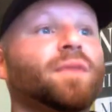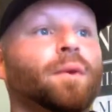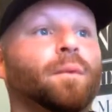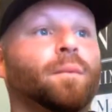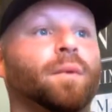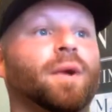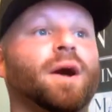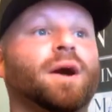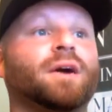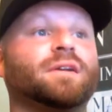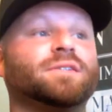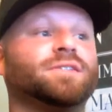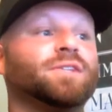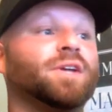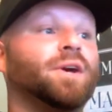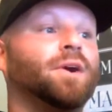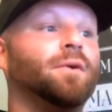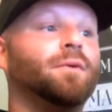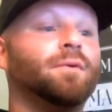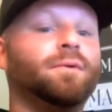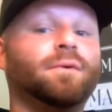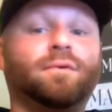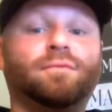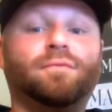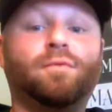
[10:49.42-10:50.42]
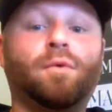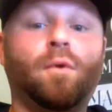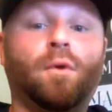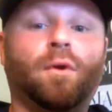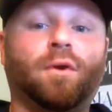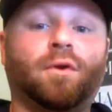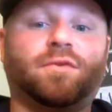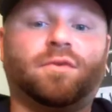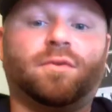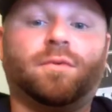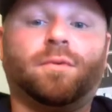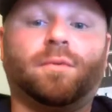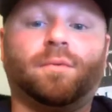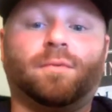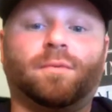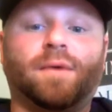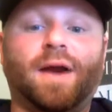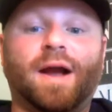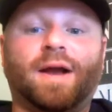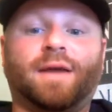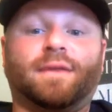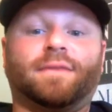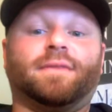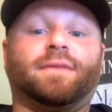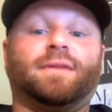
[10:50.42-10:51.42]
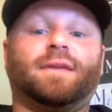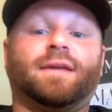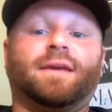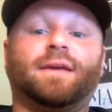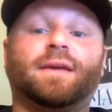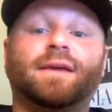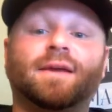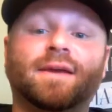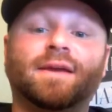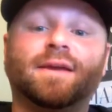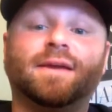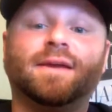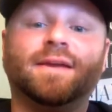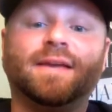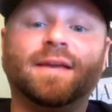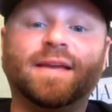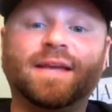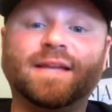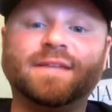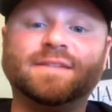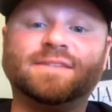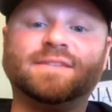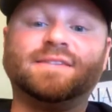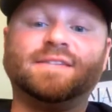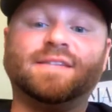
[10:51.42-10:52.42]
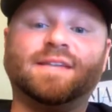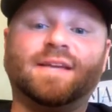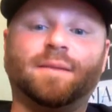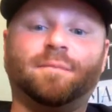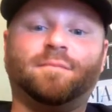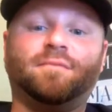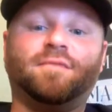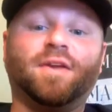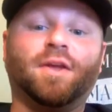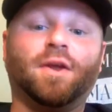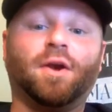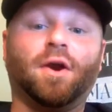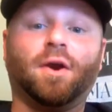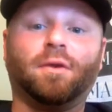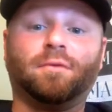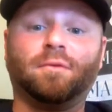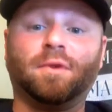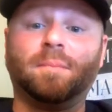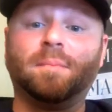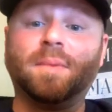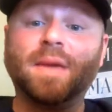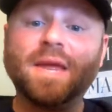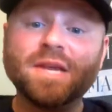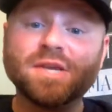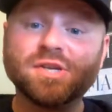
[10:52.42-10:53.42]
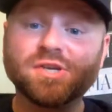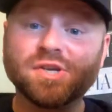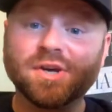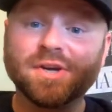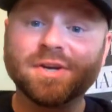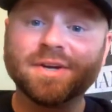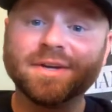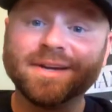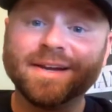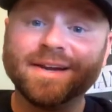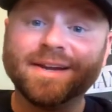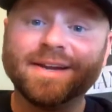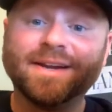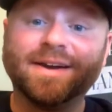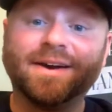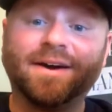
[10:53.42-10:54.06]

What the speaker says: We also, of course, rocking the Eat, Sleep, Figure Hunt, Repeat shirt.